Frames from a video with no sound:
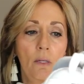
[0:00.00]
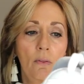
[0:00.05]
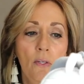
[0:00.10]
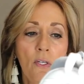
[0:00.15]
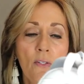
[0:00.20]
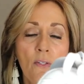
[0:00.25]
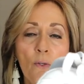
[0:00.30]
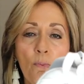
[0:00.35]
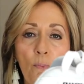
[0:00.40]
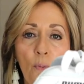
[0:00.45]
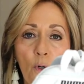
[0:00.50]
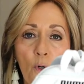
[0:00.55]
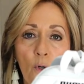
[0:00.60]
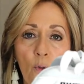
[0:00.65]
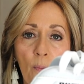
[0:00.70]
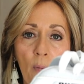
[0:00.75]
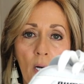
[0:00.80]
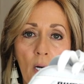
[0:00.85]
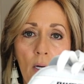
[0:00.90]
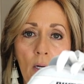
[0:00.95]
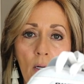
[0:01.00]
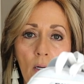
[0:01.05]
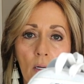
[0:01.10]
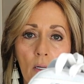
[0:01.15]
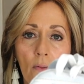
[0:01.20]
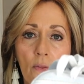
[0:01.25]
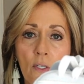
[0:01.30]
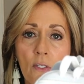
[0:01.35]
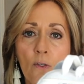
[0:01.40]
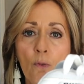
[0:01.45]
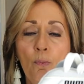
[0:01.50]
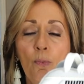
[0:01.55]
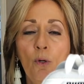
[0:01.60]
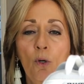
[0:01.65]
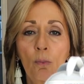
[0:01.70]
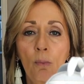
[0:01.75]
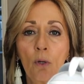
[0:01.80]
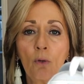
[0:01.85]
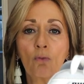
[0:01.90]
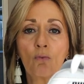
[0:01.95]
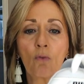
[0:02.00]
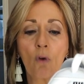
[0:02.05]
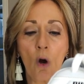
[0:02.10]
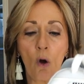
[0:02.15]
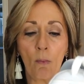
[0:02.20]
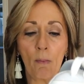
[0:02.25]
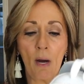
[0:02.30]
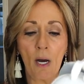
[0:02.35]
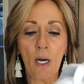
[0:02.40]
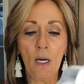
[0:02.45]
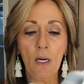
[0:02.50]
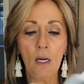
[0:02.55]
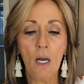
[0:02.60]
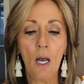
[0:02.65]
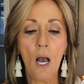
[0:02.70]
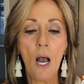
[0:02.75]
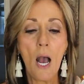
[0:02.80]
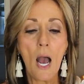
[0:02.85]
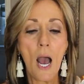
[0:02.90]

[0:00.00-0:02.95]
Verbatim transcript: These are Puma. These are Puma Roma.